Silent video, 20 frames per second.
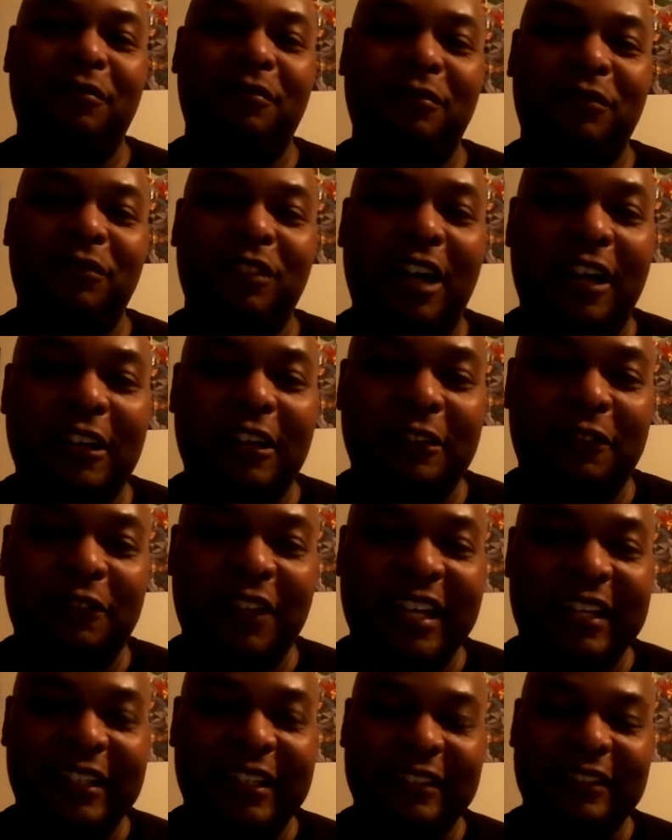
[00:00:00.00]
Dawn of
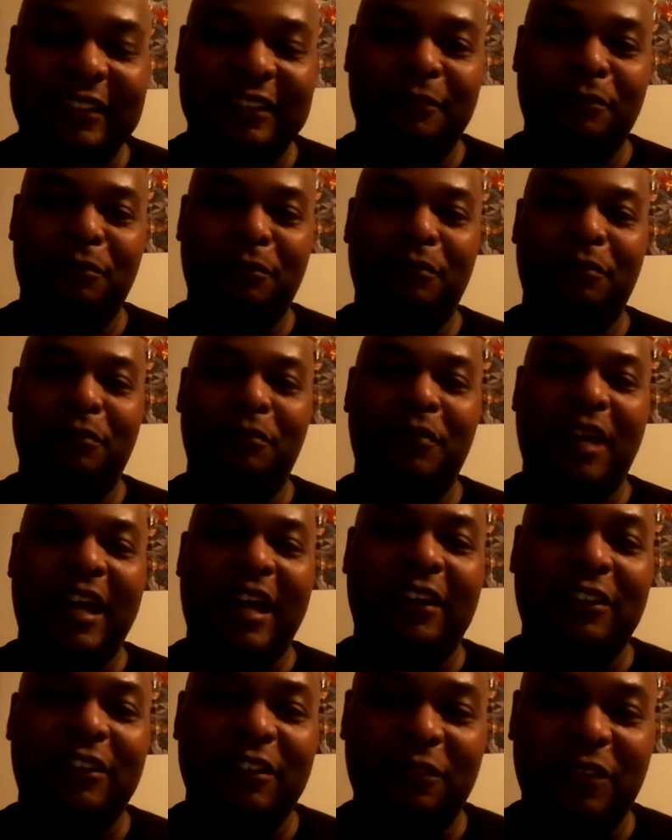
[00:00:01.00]
X,
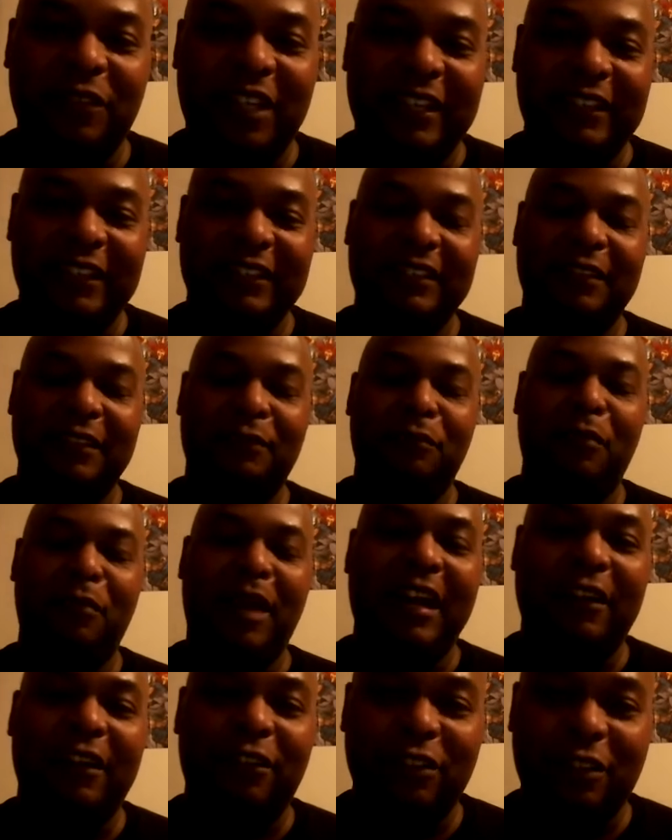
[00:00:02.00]
House of X,
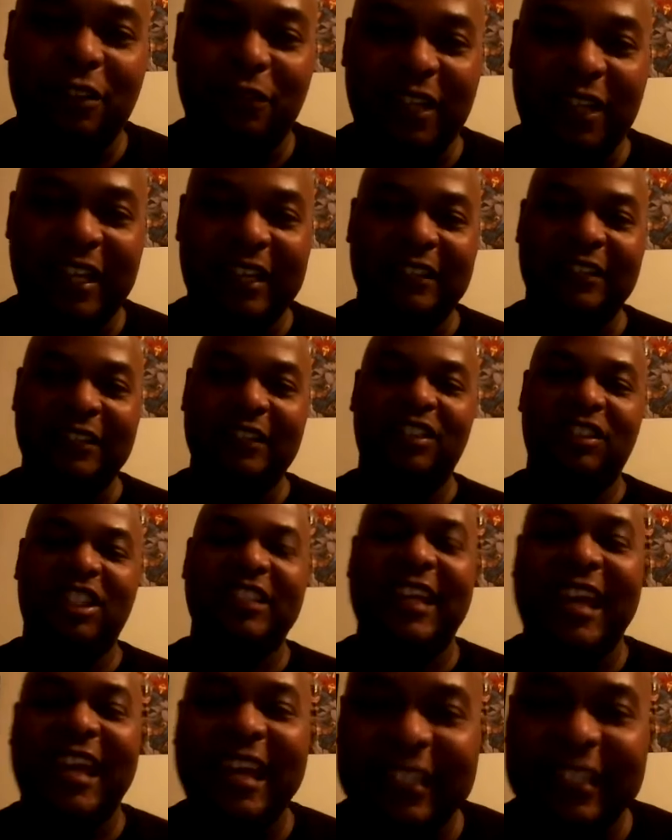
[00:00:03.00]
Powers of X, just
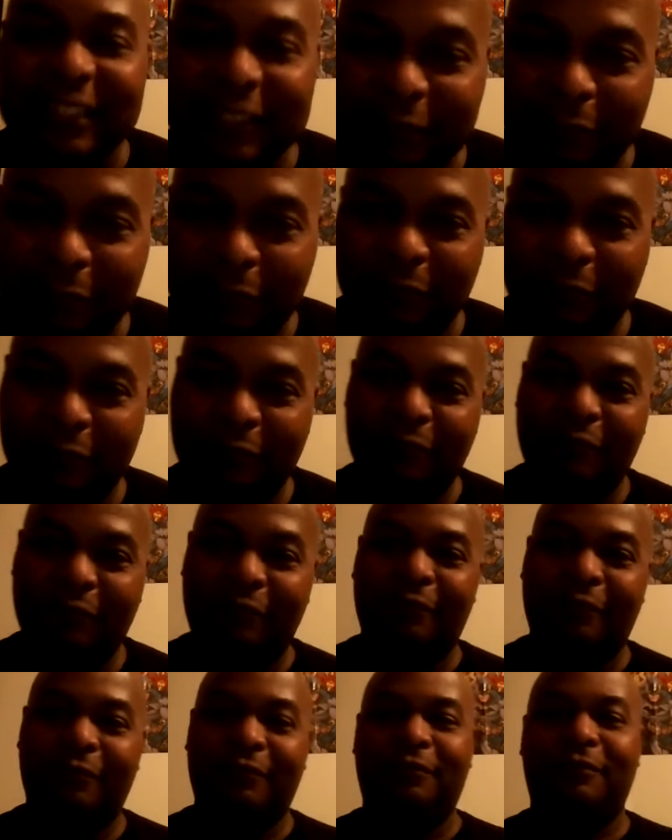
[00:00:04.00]
X.
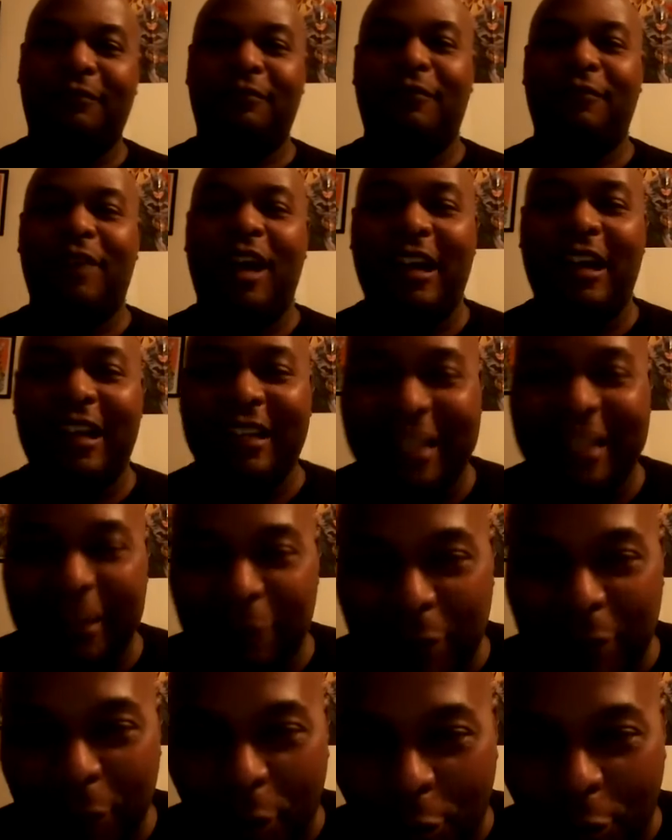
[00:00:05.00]
Give
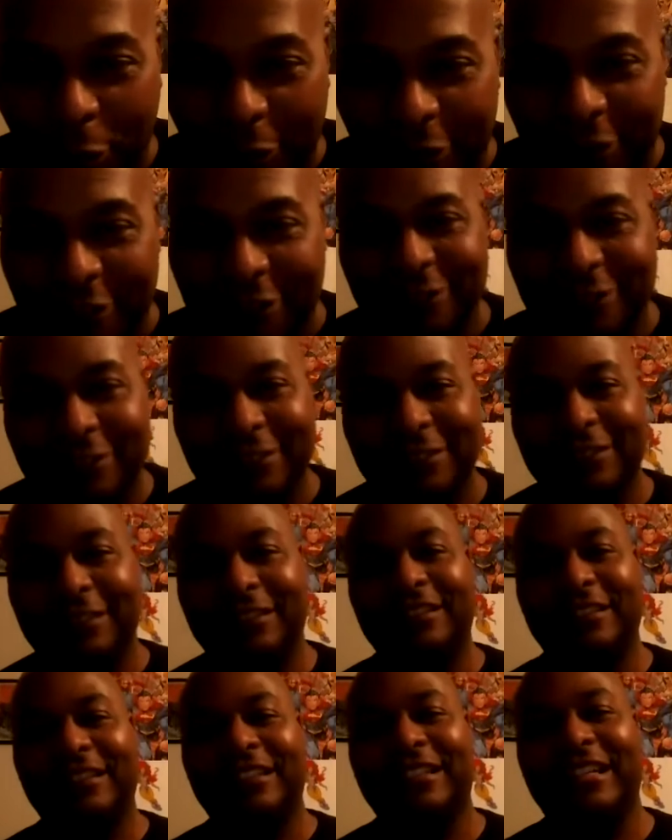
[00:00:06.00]
me more.
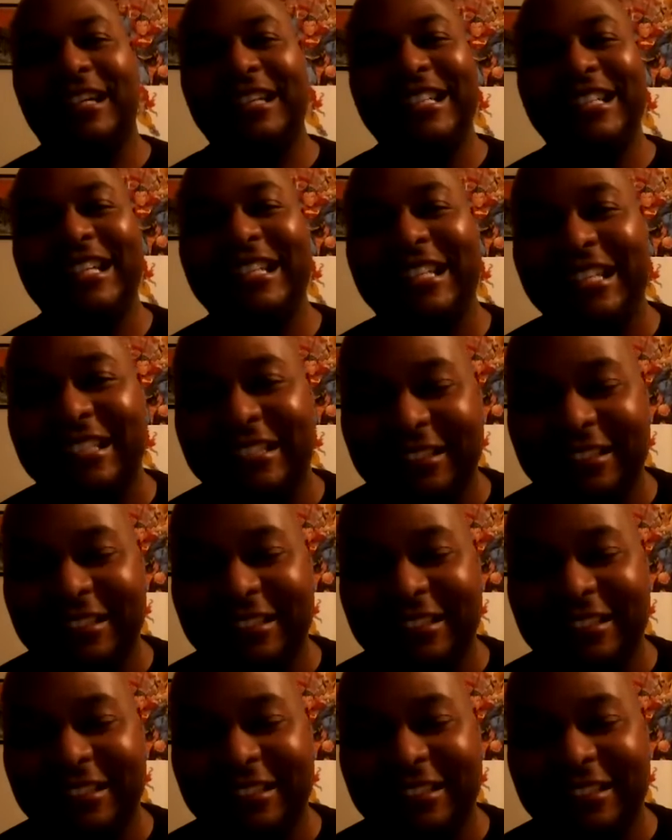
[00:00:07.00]
I need it.